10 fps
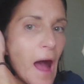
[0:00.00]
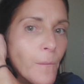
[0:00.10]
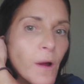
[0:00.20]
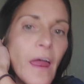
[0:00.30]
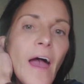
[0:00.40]

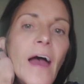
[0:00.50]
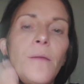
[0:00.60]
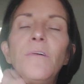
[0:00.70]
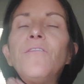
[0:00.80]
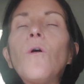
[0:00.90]
I went
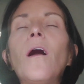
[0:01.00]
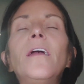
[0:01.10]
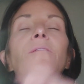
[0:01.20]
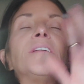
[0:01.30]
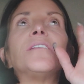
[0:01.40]
ahead before
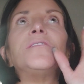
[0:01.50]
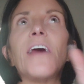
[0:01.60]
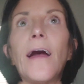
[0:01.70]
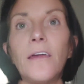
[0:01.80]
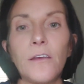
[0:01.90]
I even
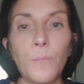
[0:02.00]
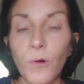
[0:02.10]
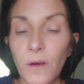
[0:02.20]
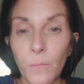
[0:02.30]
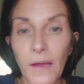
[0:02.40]
decided to
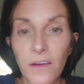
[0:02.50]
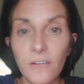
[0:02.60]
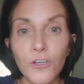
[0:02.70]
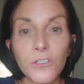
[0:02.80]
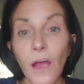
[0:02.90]
put in my
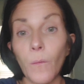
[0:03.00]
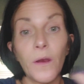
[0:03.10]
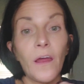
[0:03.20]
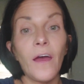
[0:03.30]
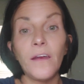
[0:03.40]
dentures, I
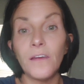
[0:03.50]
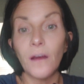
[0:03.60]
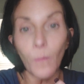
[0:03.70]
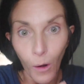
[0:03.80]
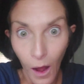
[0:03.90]
went ahead and
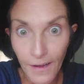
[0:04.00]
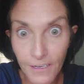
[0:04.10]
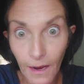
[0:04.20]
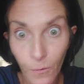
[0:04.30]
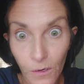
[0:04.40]
did a
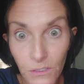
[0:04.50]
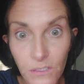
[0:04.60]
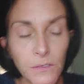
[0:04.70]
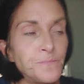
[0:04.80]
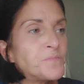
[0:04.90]
peroxide rinse.